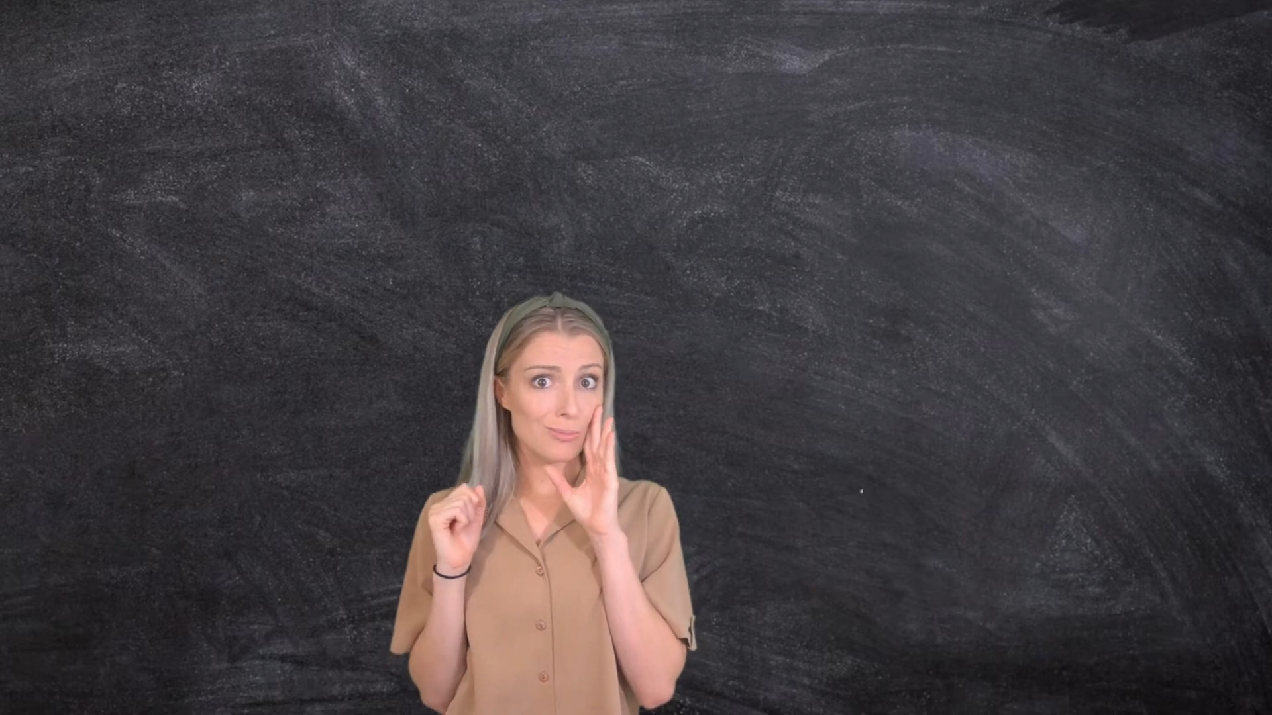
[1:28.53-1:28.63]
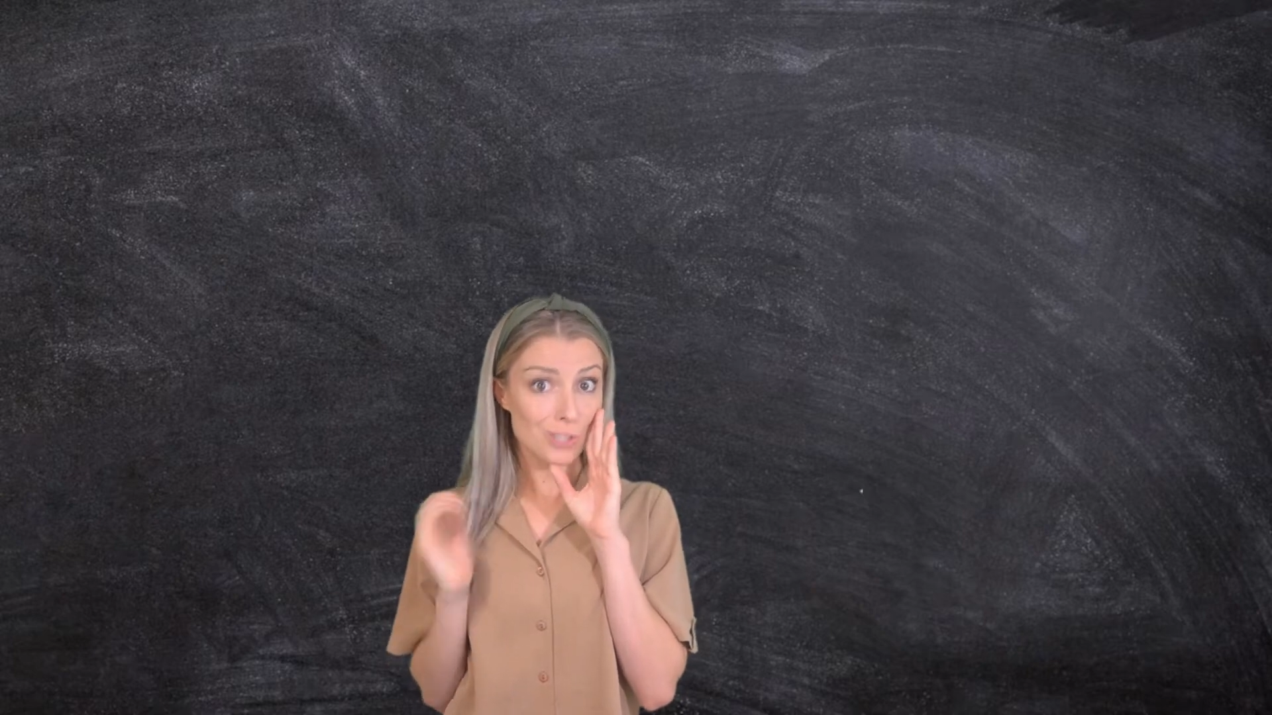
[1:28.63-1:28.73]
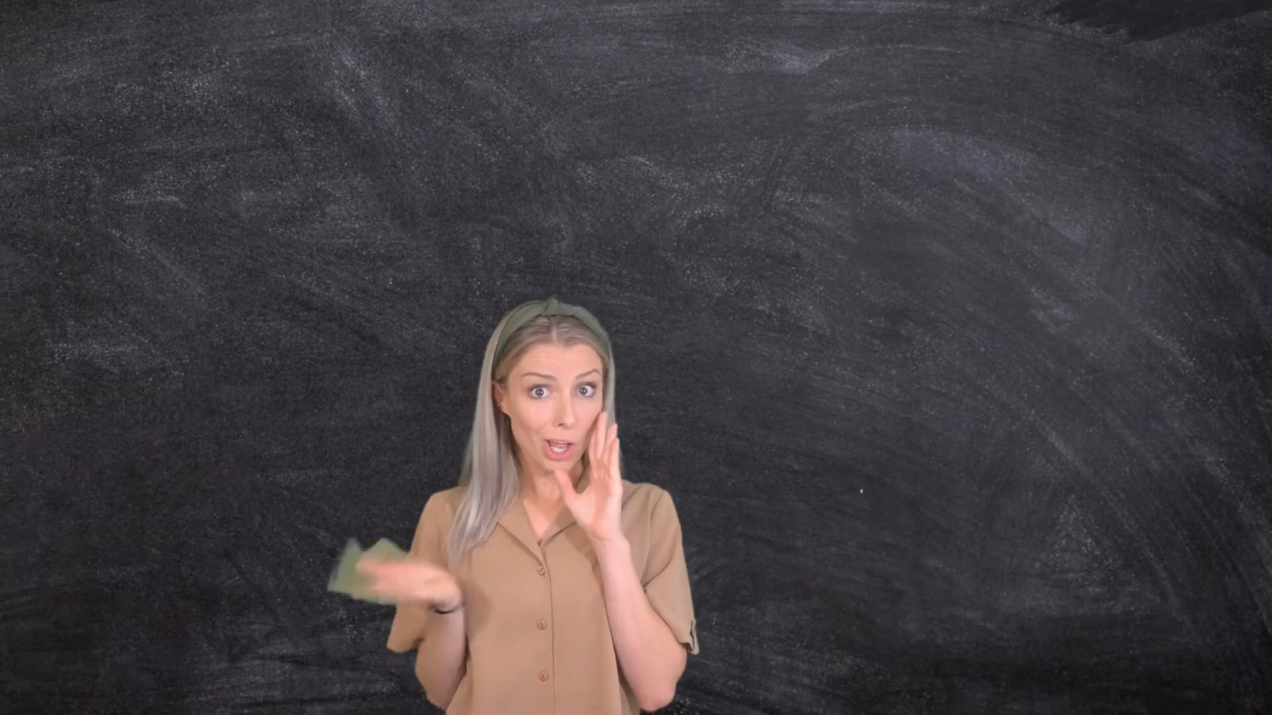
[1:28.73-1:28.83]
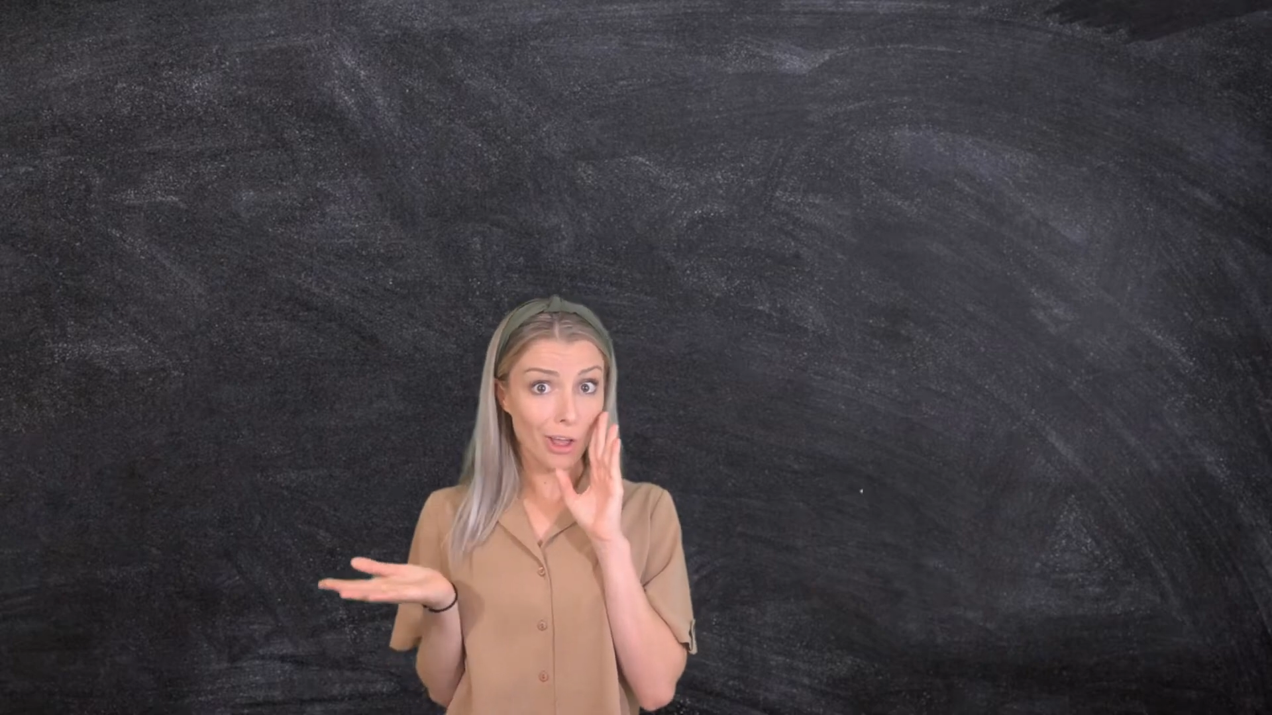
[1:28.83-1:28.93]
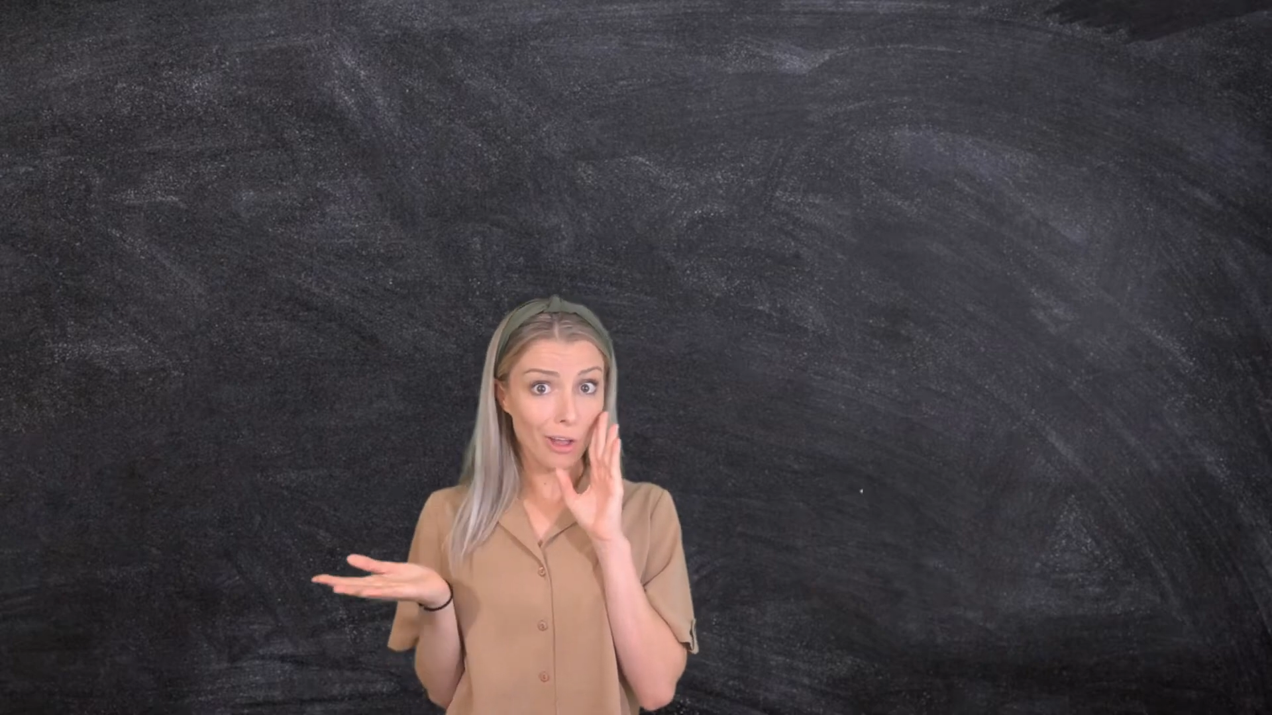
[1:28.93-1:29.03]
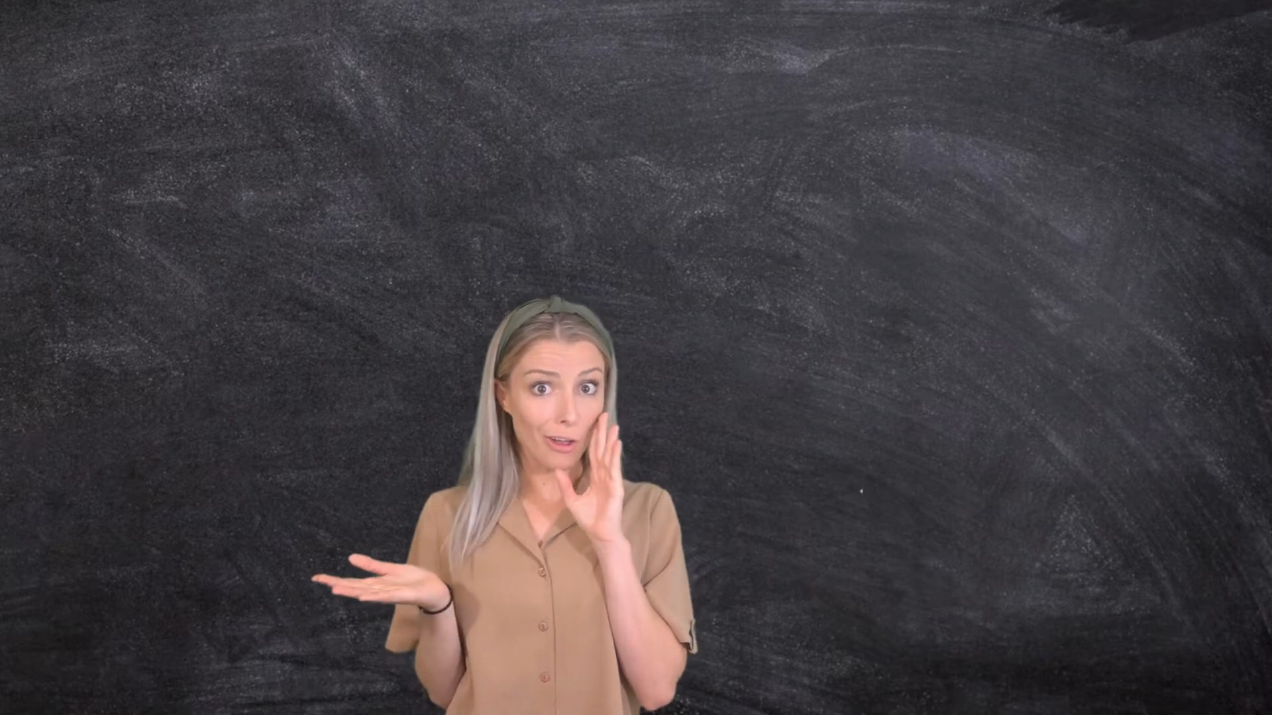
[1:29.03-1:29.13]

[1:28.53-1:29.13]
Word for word: Duh.